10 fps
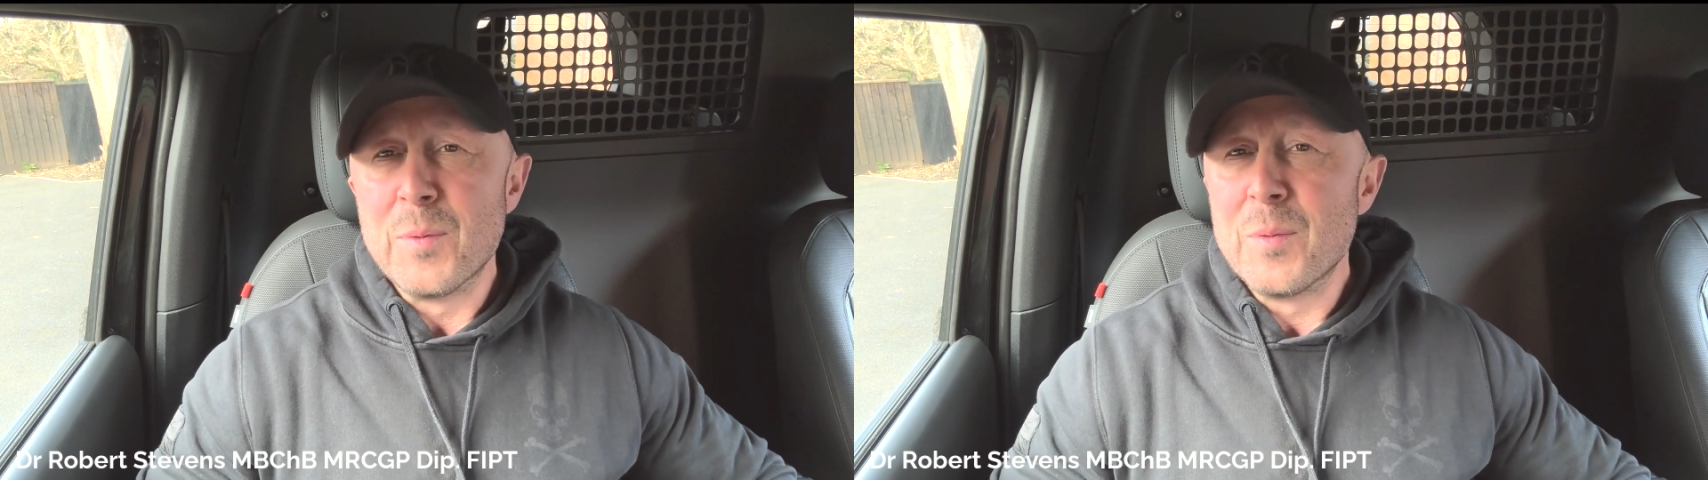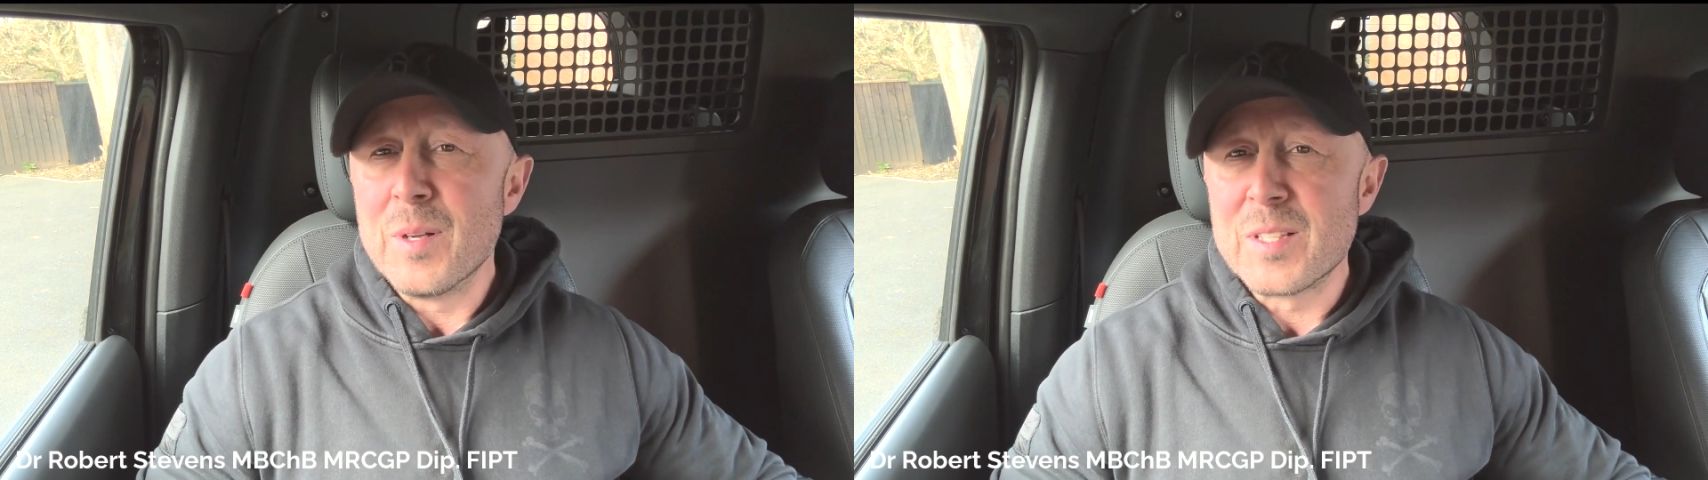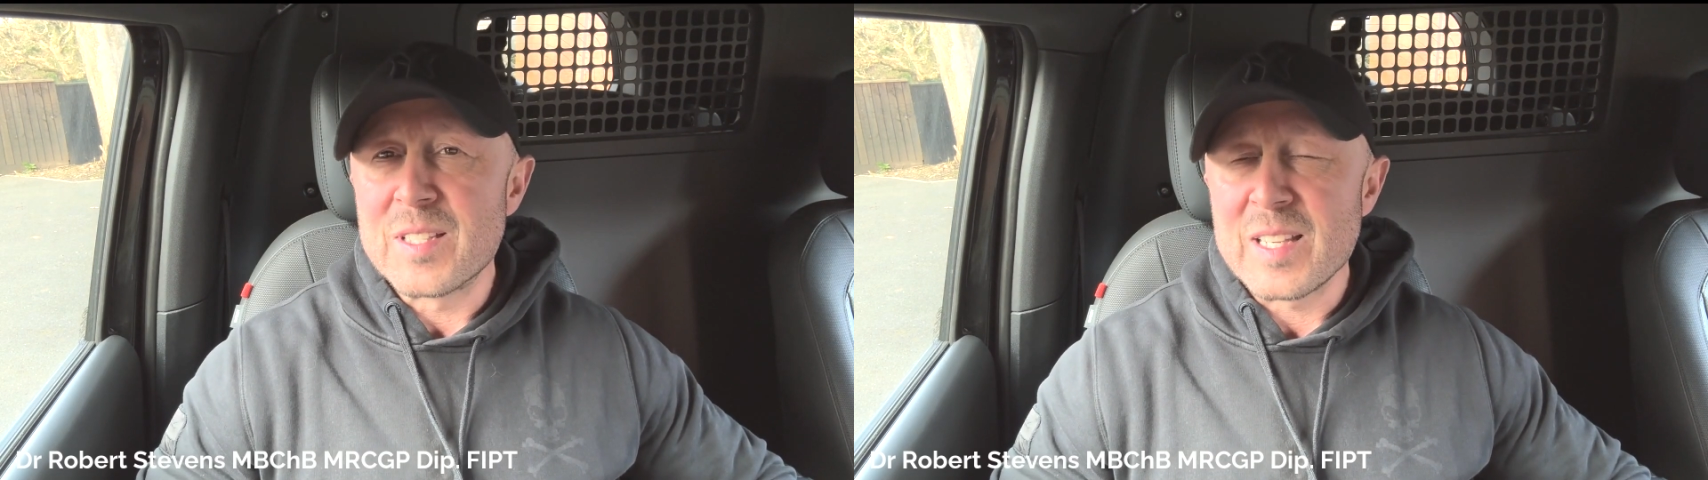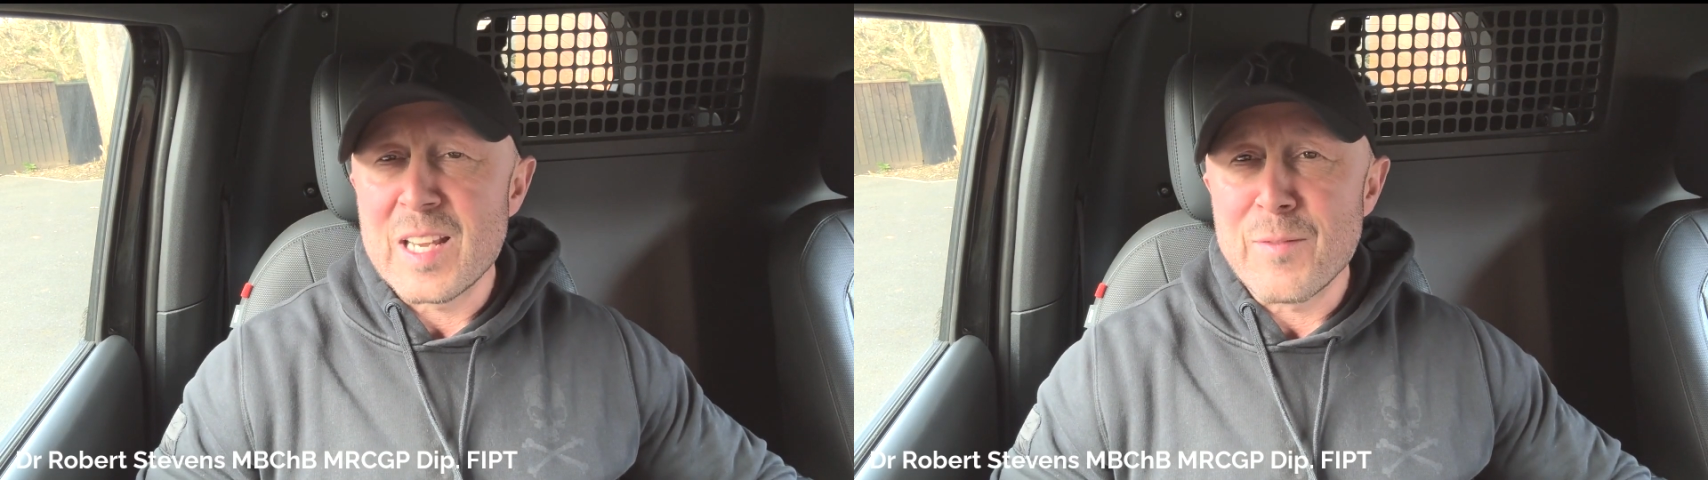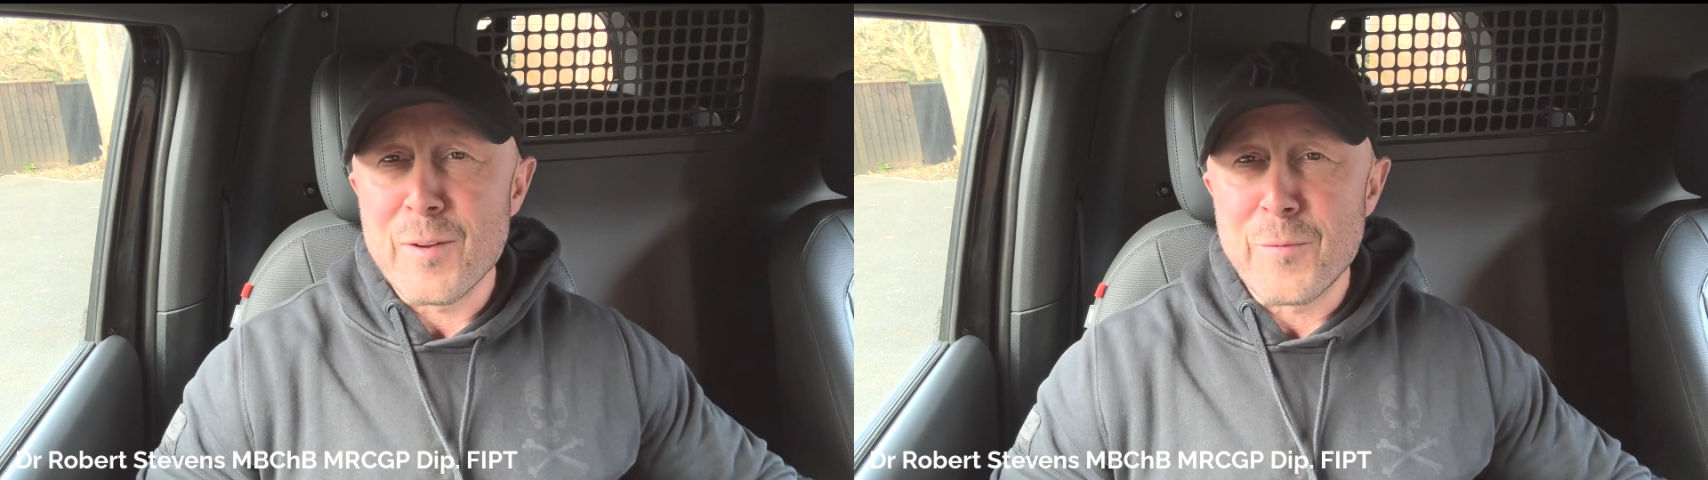we'll
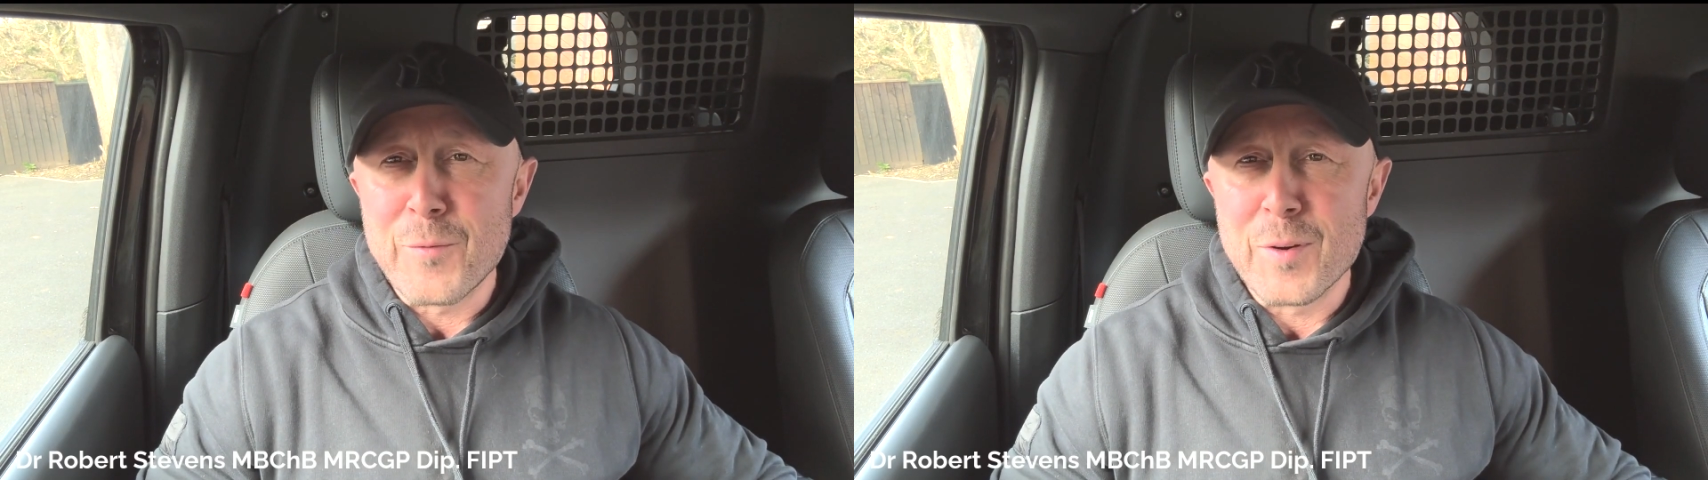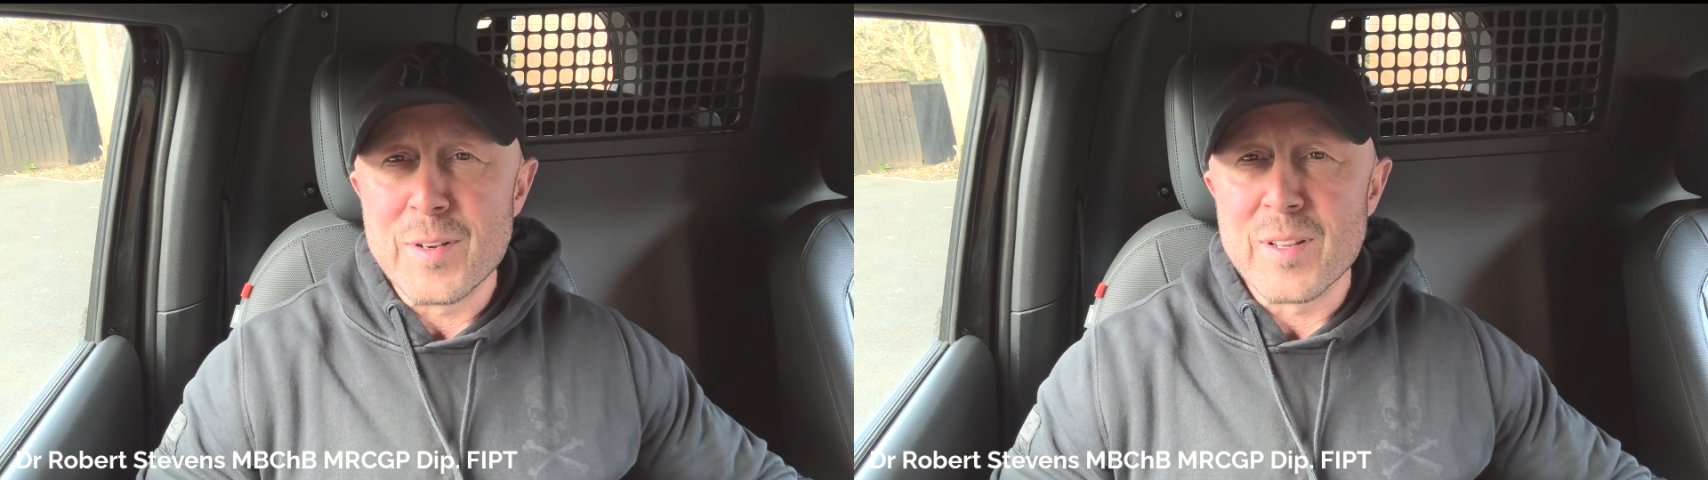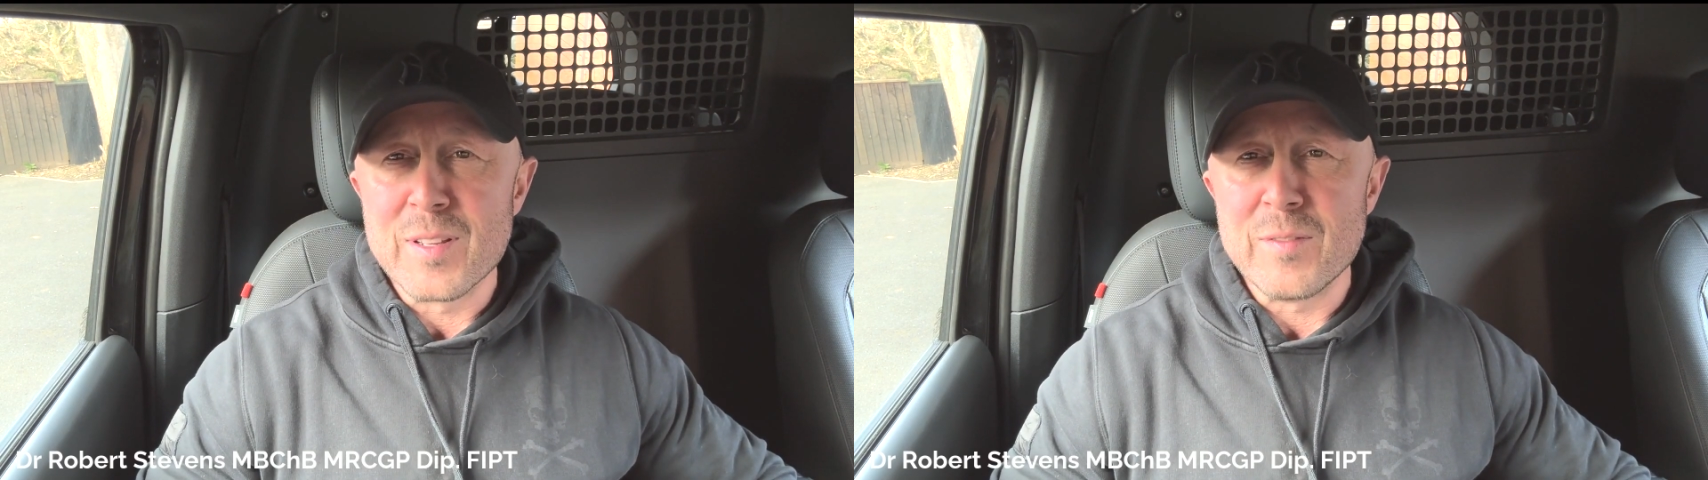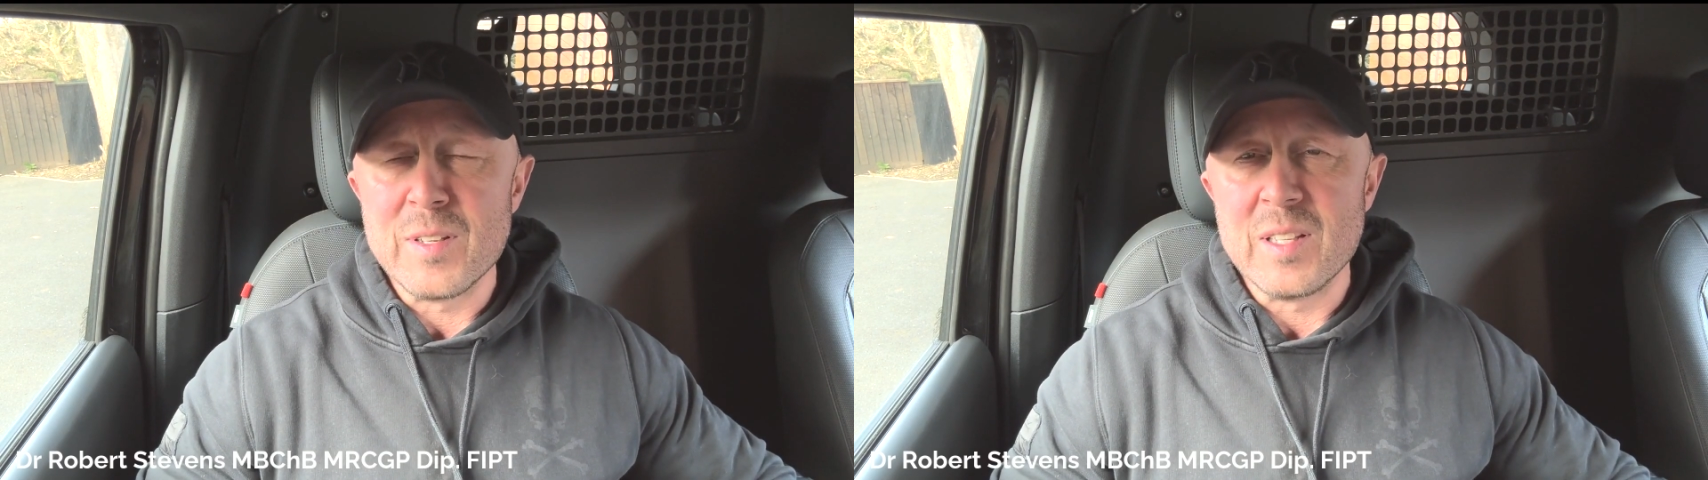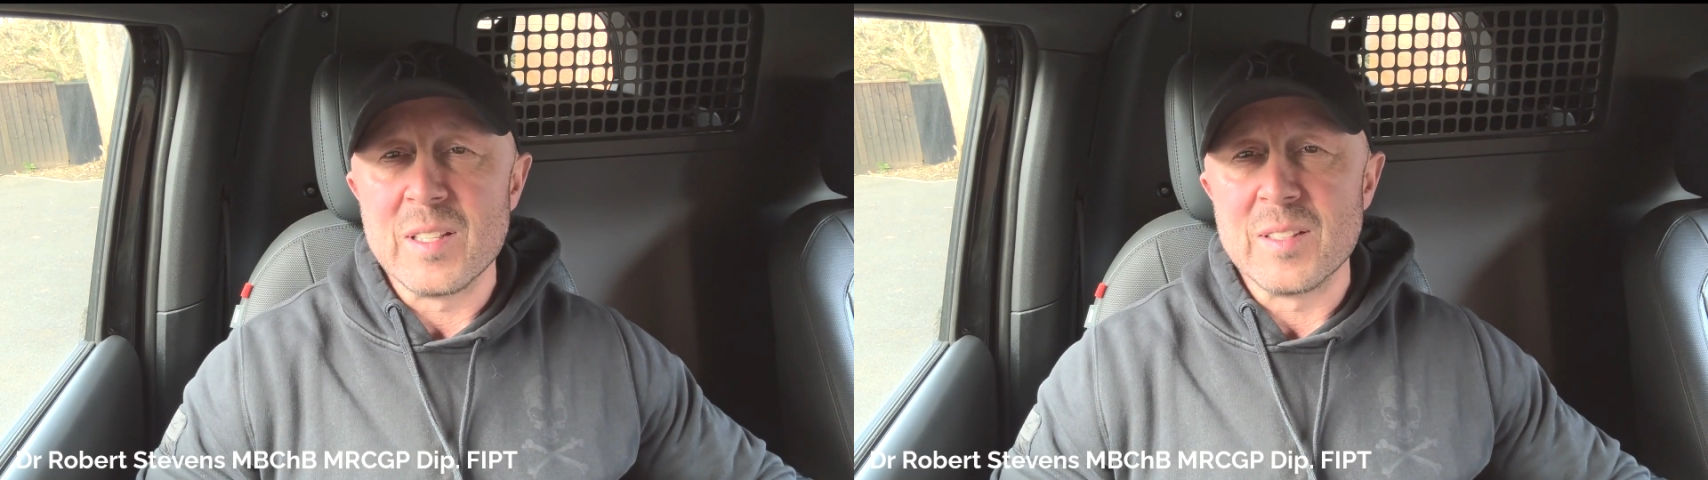save it for another
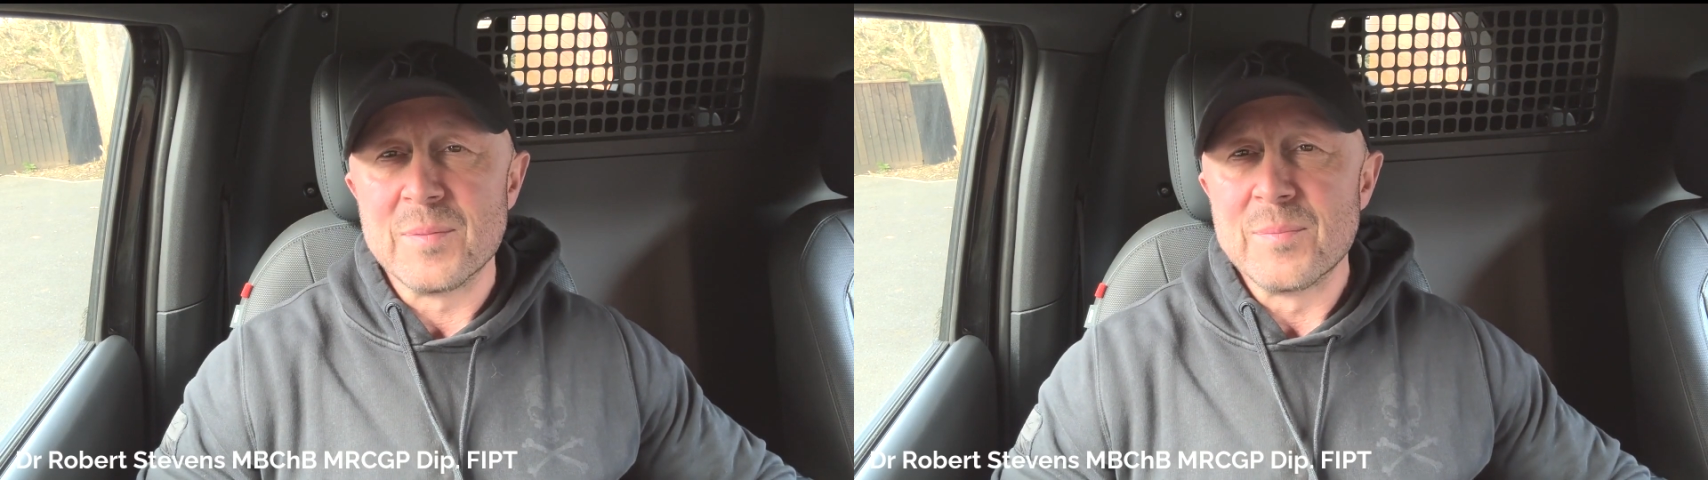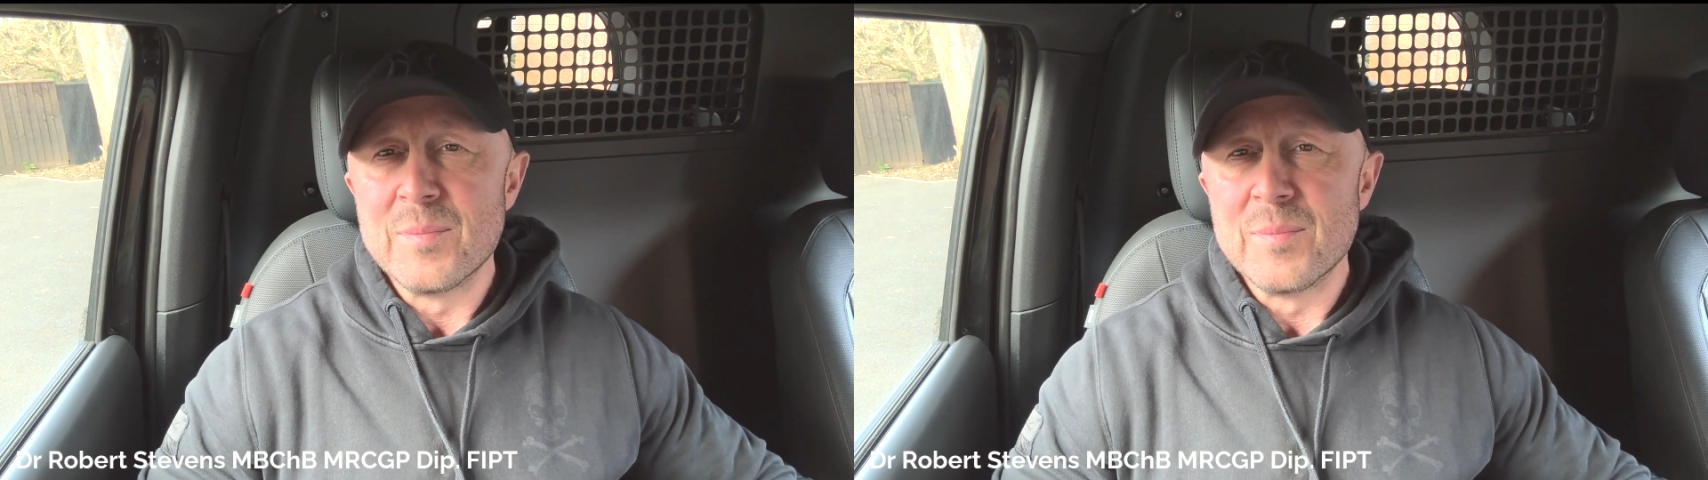video.